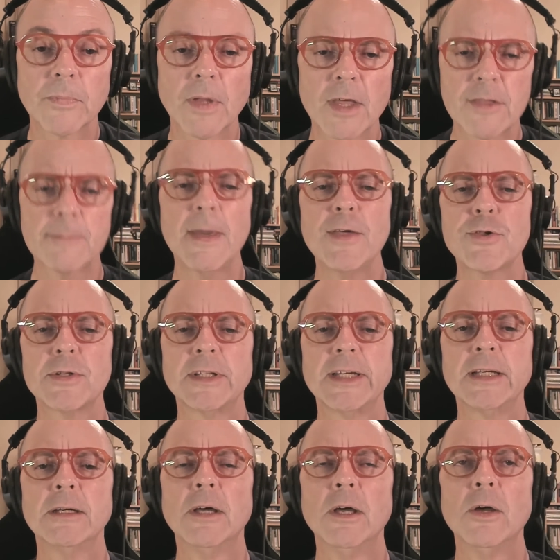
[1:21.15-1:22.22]

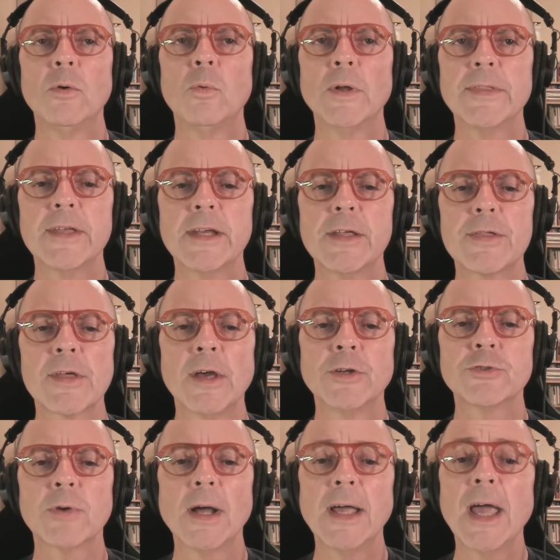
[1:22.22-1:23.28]
especially one that is
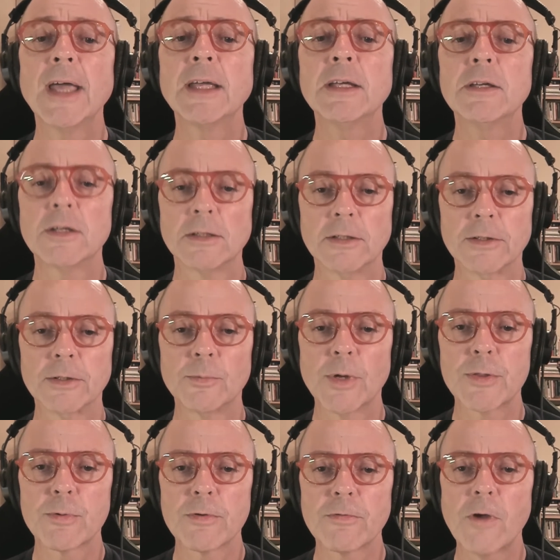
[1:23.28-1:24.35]
triangular
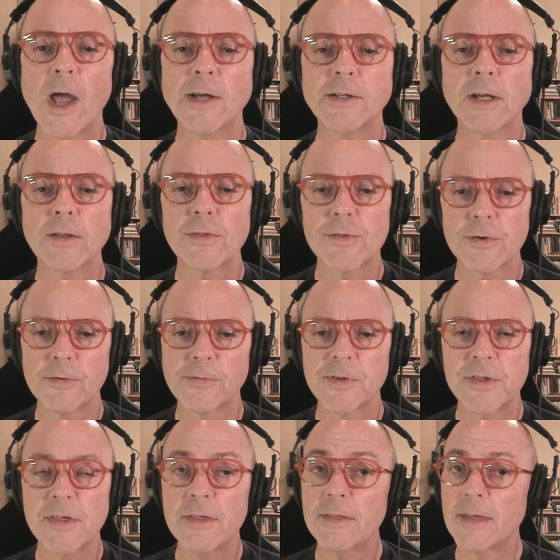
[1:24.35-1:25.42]
with refracting
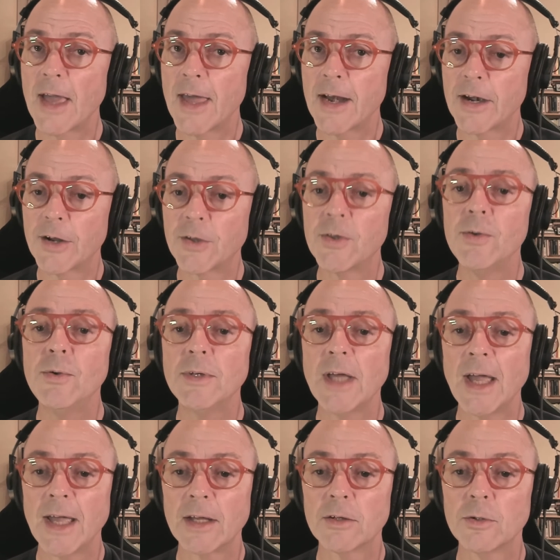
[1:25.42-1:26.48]
surfaces at an acute
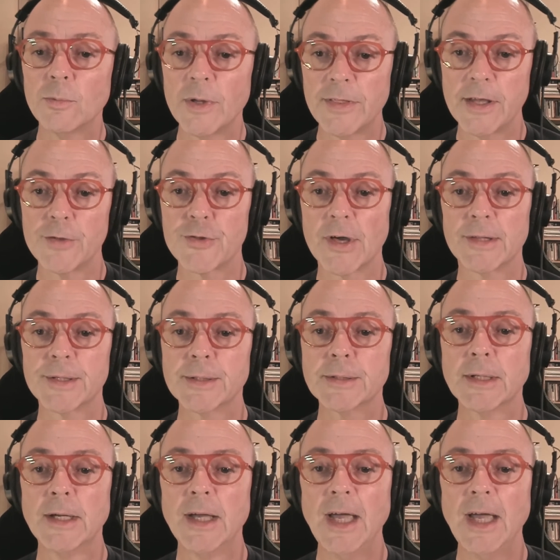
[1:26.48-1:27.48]
angle with each other,